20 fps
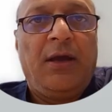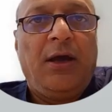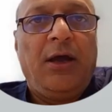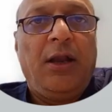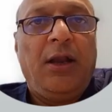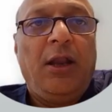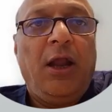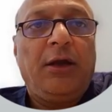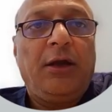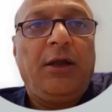
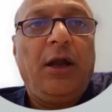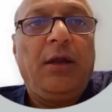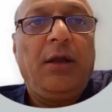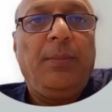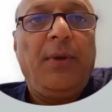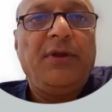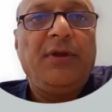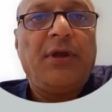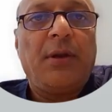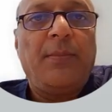Lactate
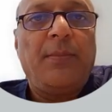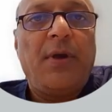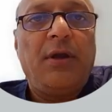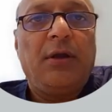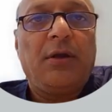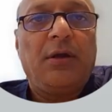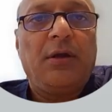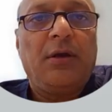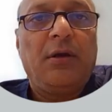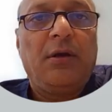
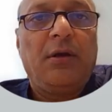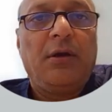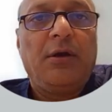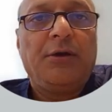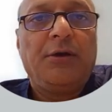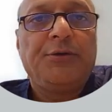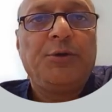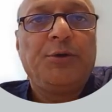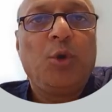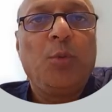measurement
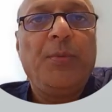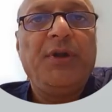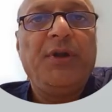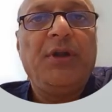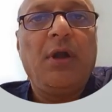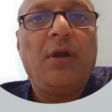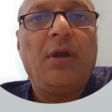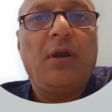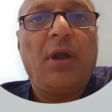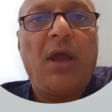should be
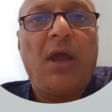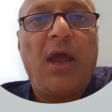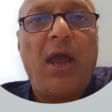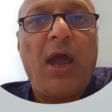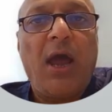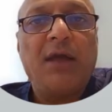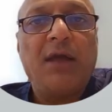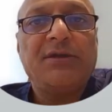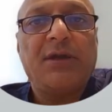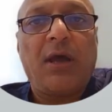done
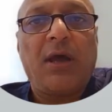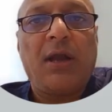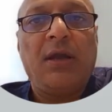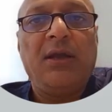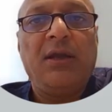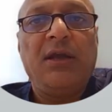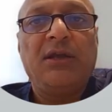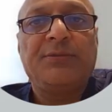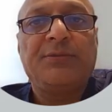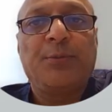as
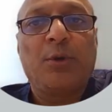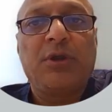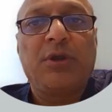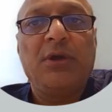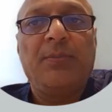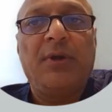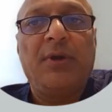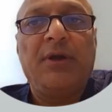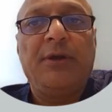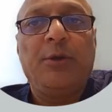early as
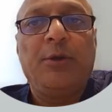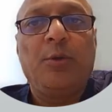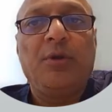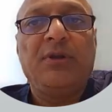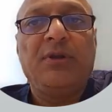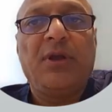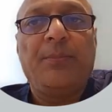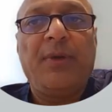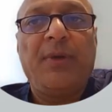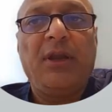possible during
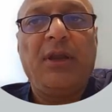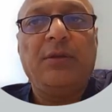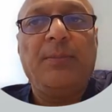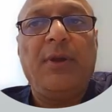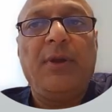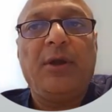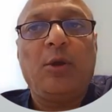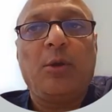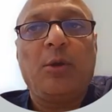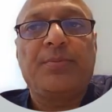the
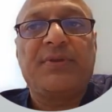management of